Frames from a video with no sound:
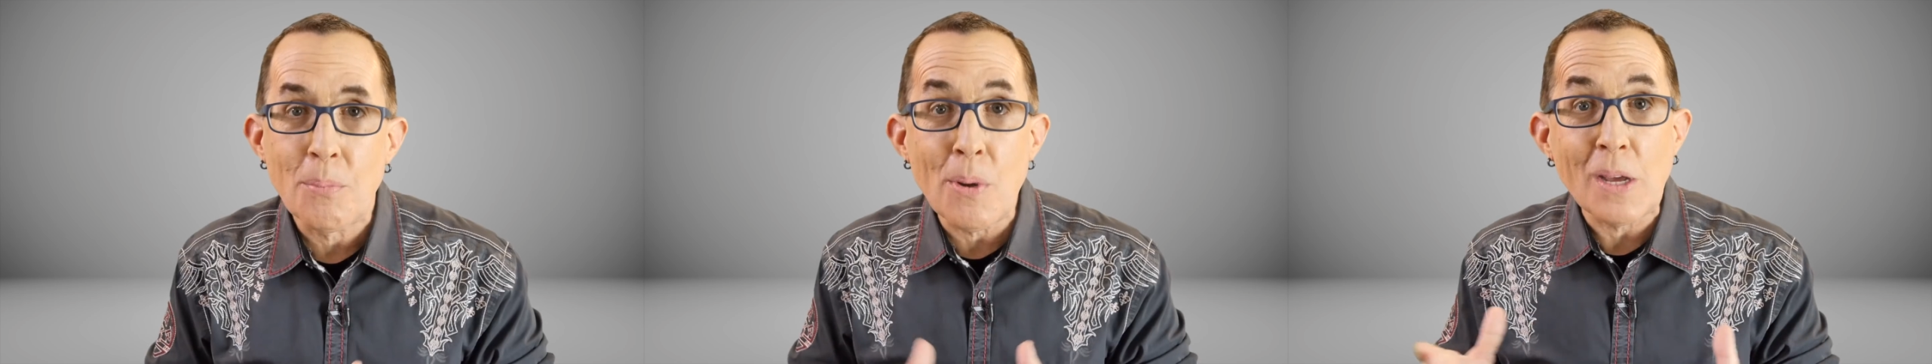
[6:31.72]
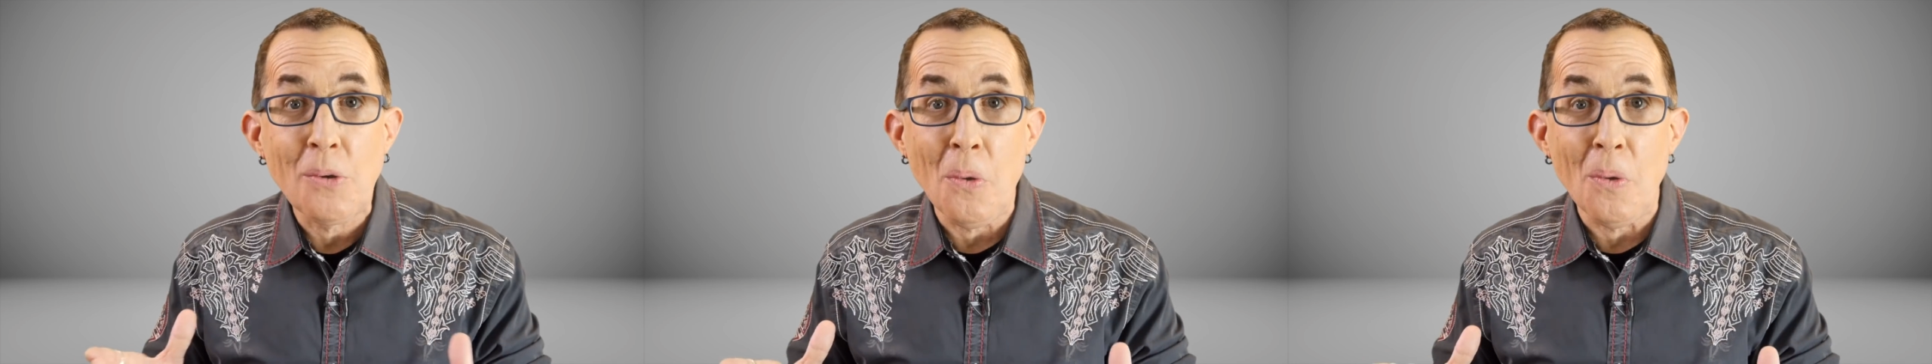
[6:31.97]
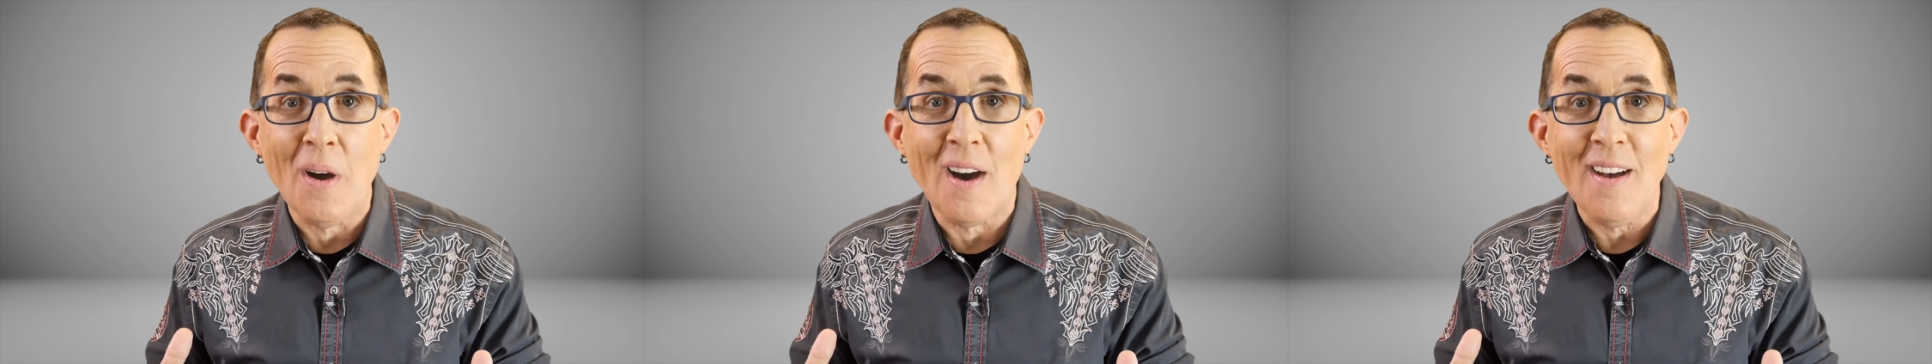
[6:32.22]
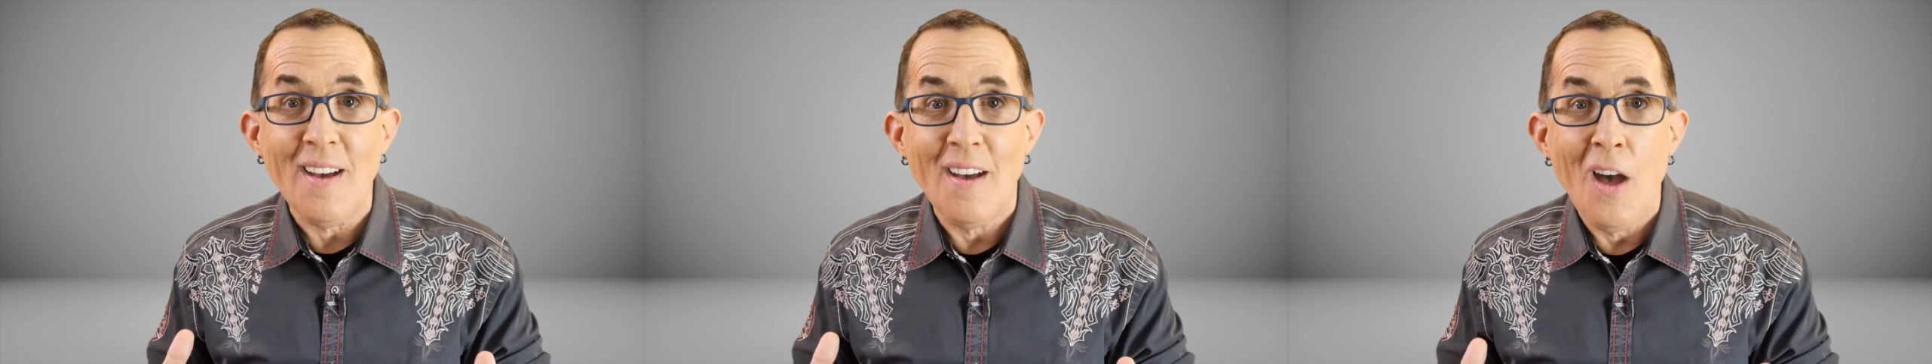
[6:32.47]
Pretty cool,
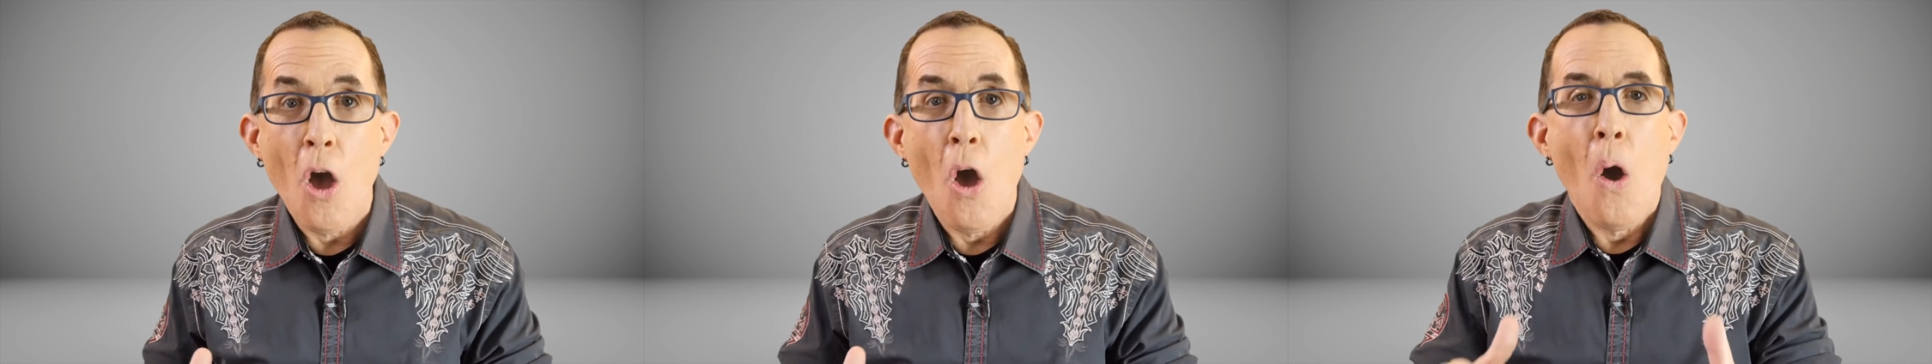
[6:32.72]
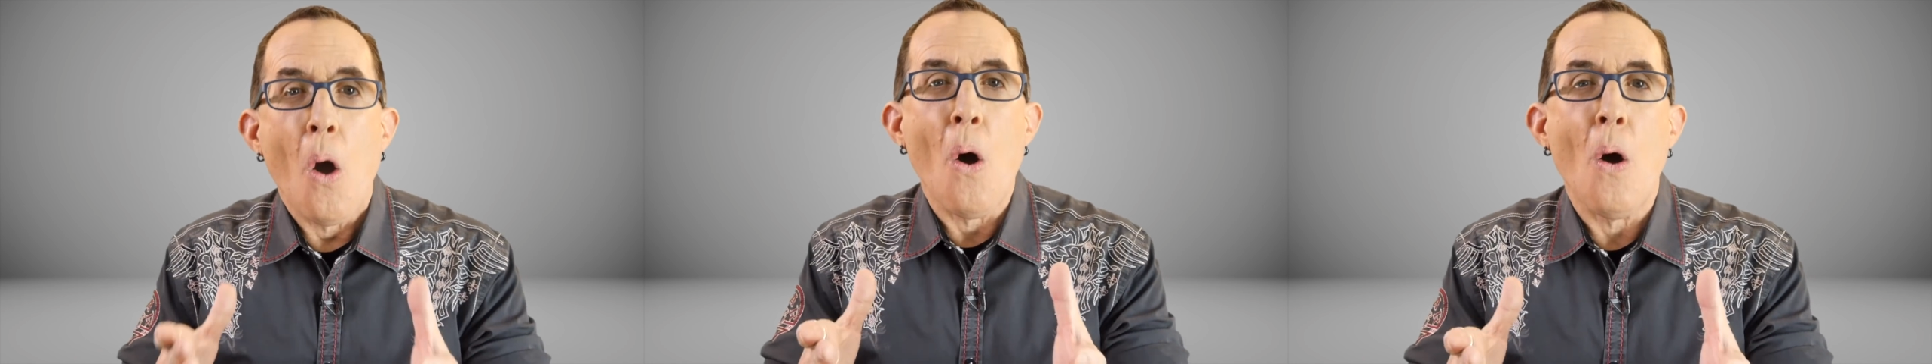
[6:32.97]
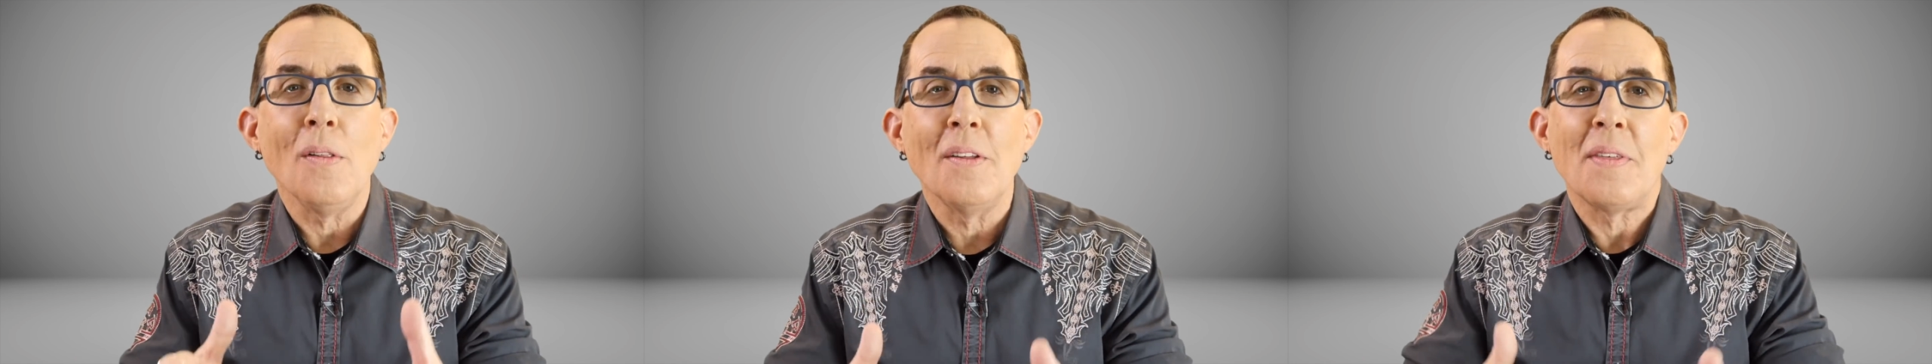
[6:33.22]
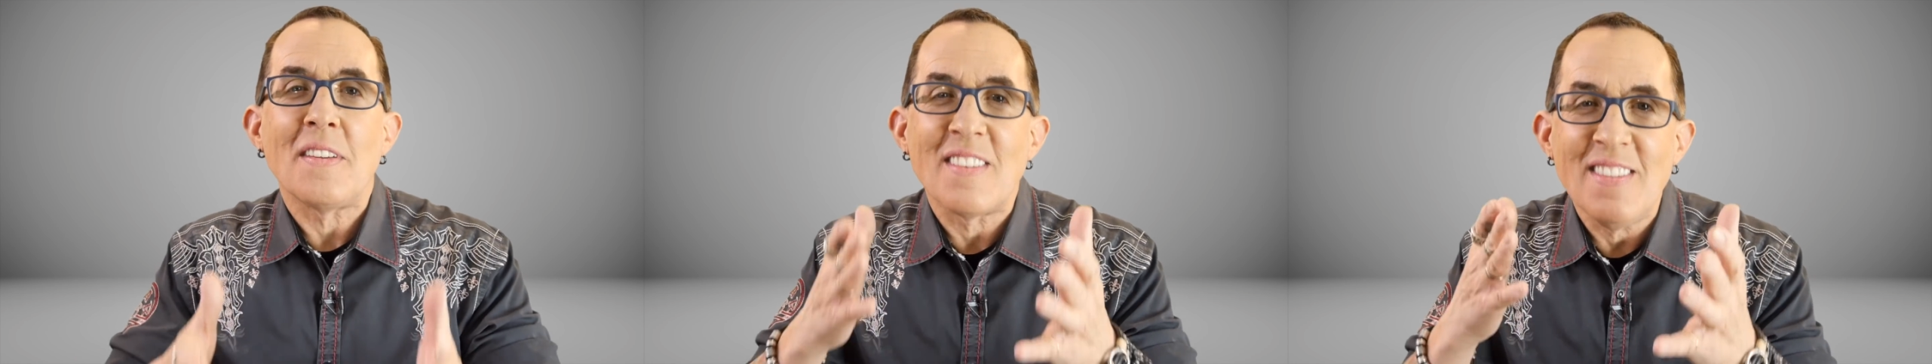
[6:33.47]
huh? All
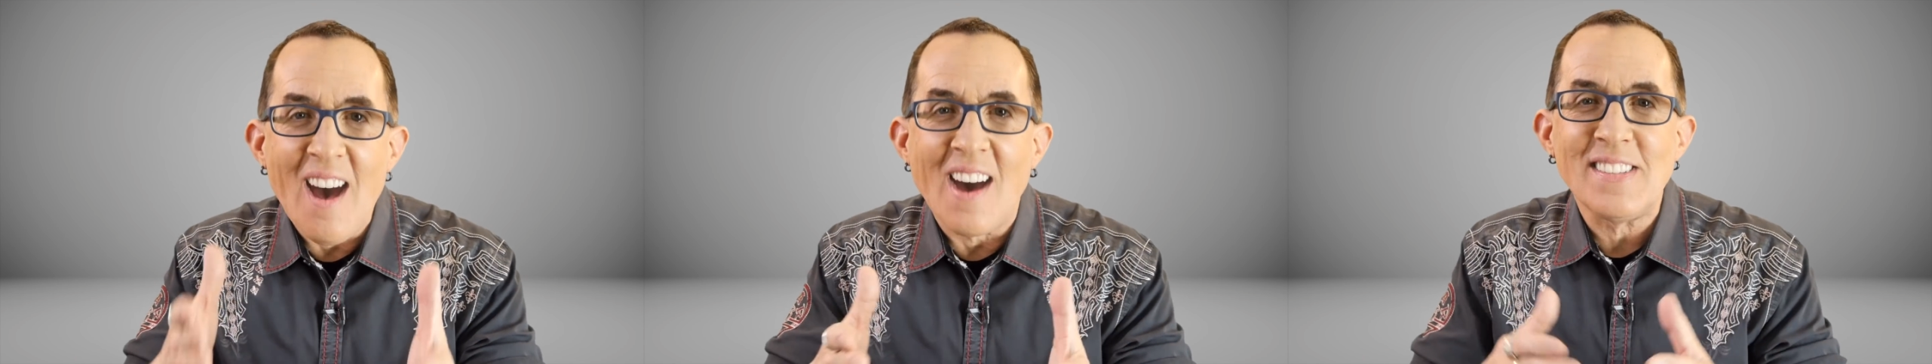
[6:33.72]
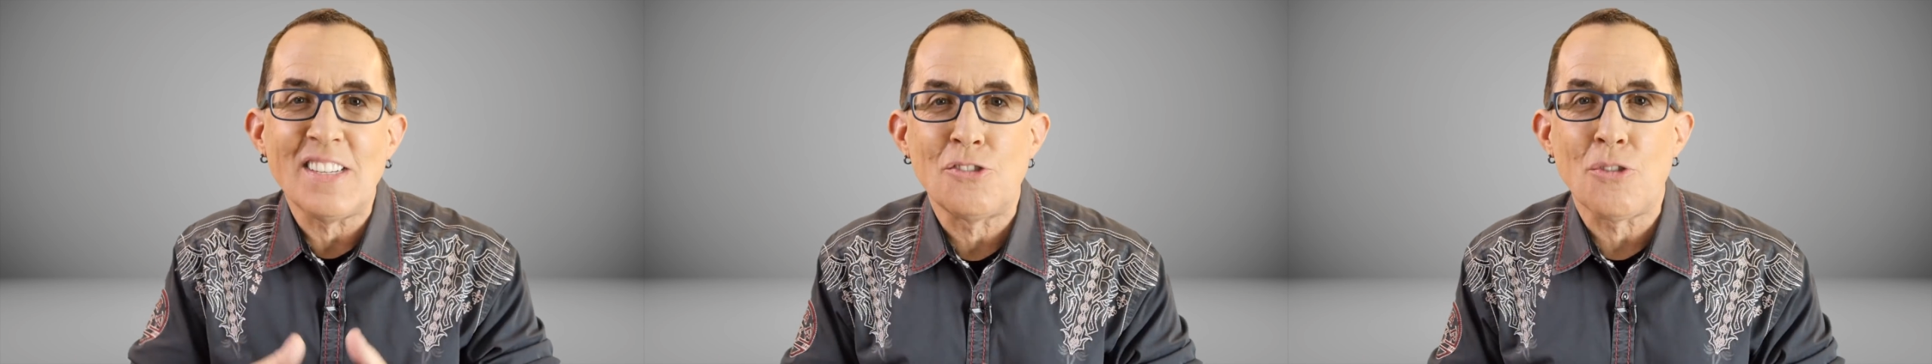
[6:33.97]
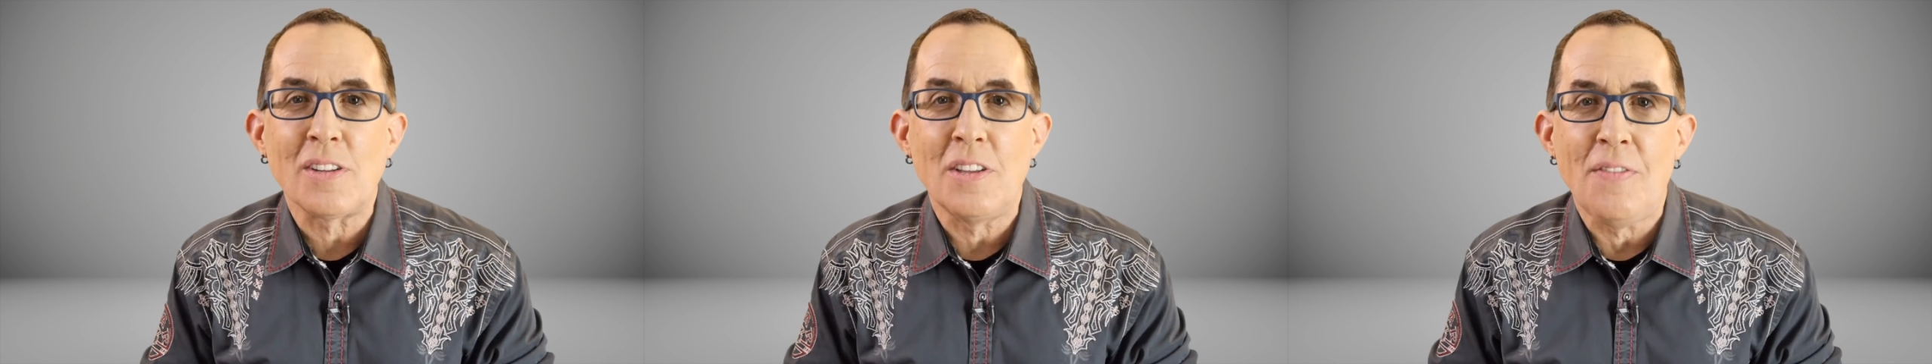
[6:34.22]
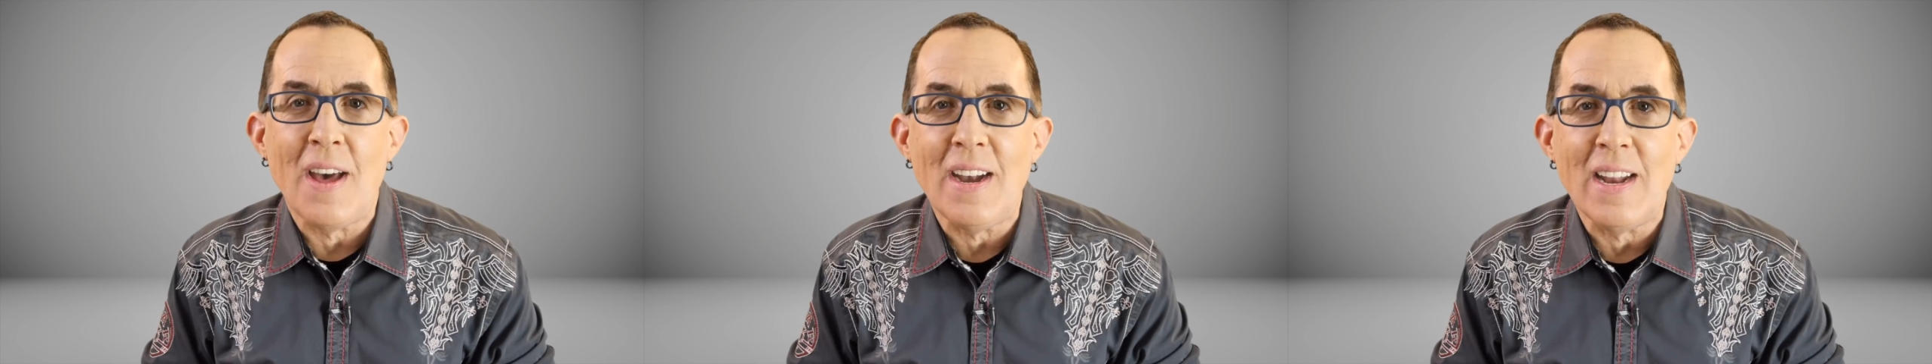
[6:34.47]
of this
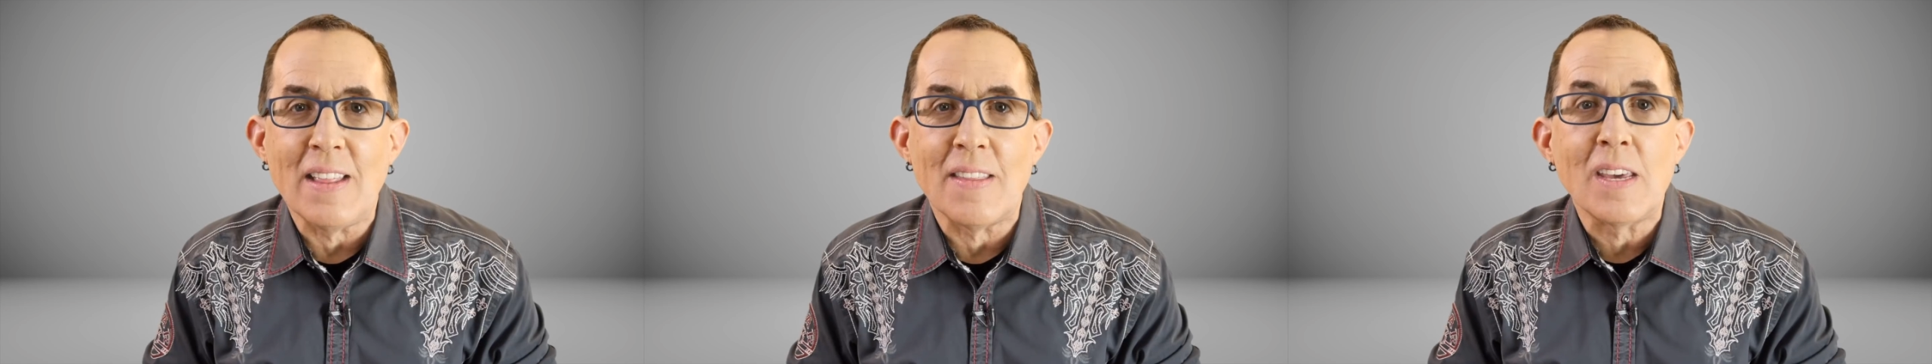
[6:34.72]
non-destructive editing